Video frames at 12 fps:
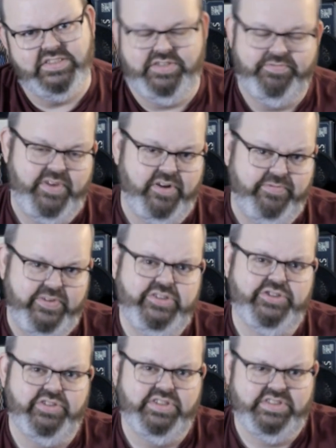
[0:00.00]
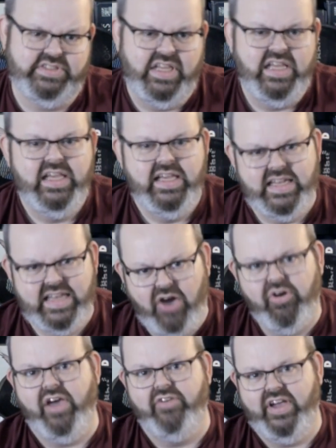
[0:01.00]
if they're featureless,
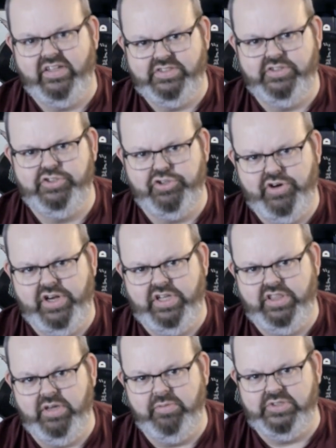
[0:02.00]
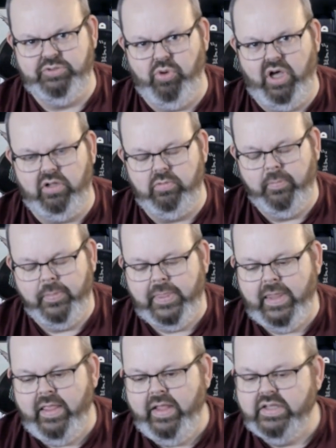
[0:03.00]
now have hazardous terrain in them as well.
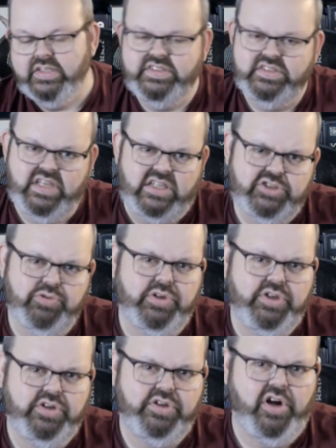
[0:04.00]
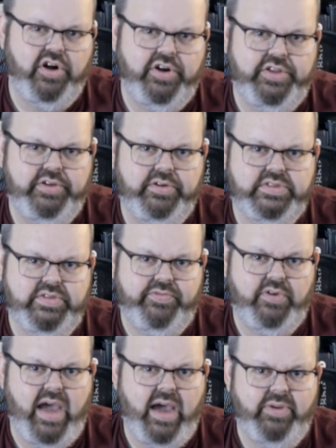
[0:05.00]
This is also a good card to use
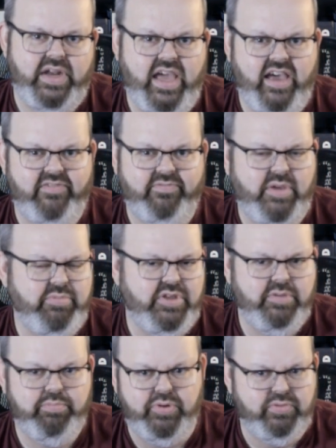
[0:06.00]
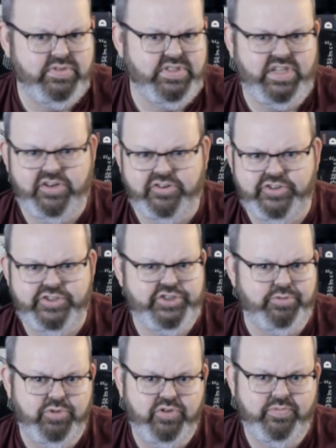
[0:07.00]
if you happen to have maybe boots that increase
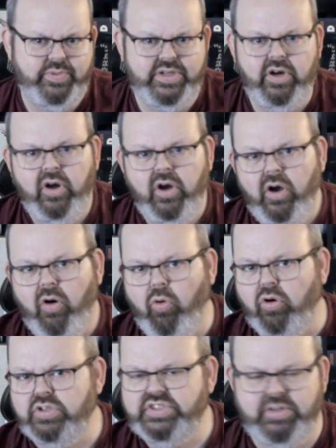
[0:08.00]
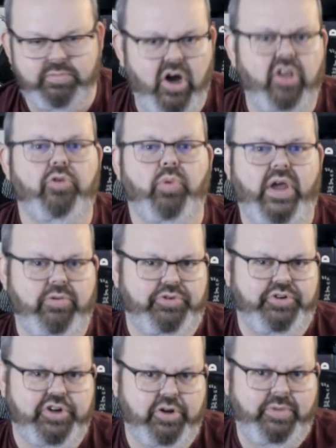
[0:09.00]
your movement or some other way where
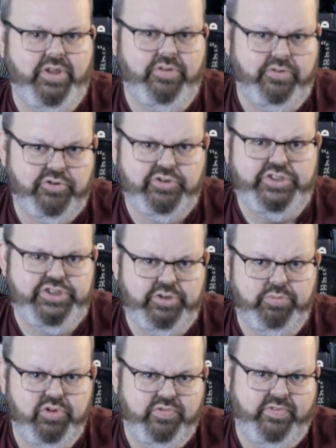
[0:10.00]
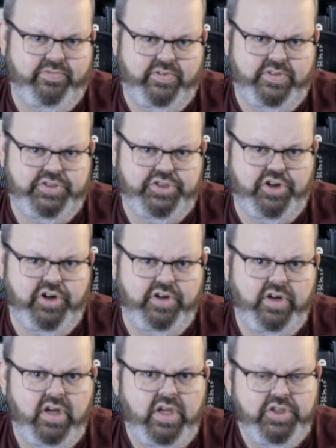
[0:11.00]
you're going to be able to increase your movement for the
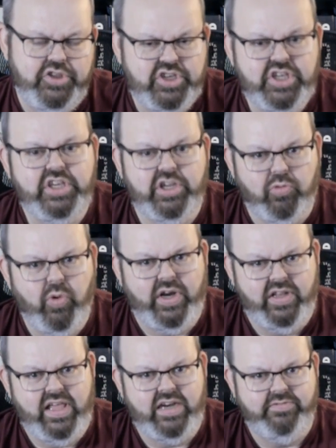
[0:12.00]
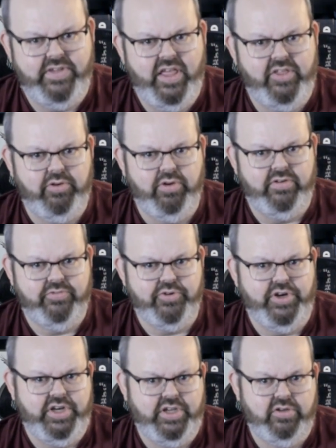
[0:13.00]
turn. You can get quite a lot of value out of
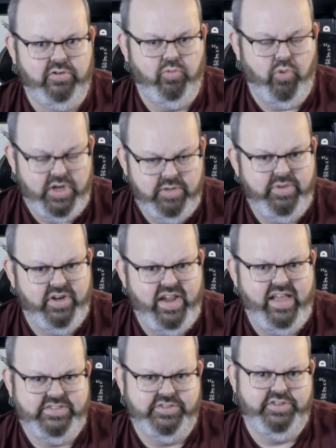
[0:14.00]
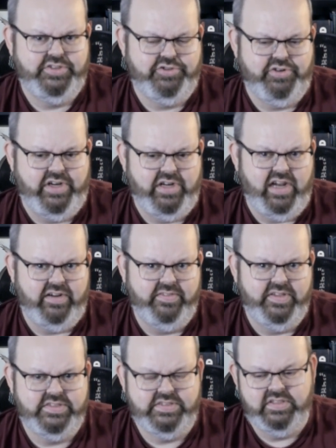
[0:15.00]
creating quite a bit of hazardous terrain out of
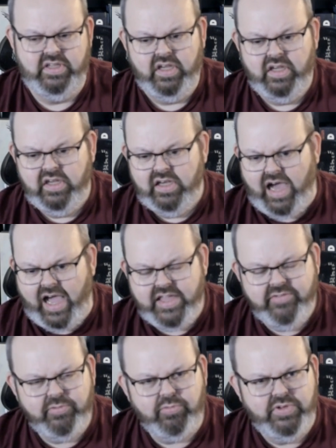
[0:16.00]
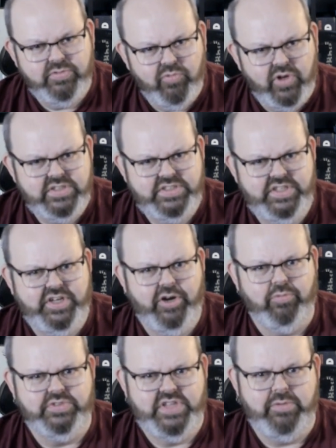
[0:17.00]
this. I even in one
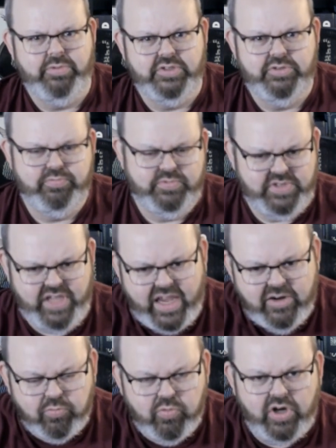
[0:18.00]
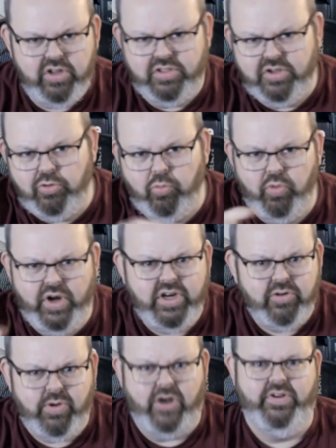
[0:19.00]
scenario was able to kind of run a little ring
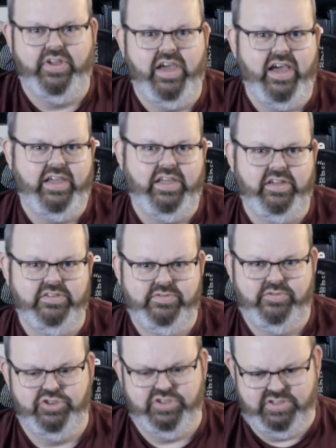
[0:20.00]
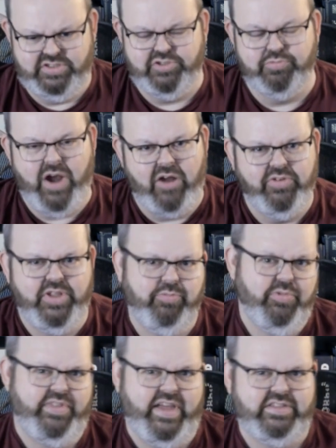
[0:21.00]
around a guy and just surround
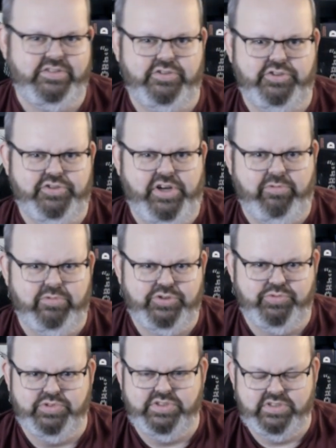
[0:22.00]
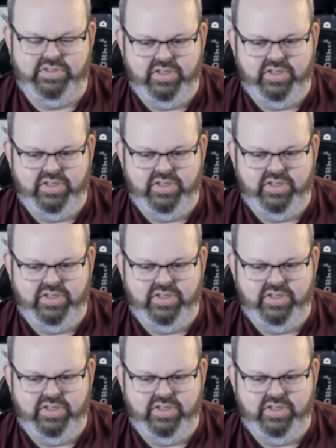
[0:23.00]
him with hazardous terrain, which was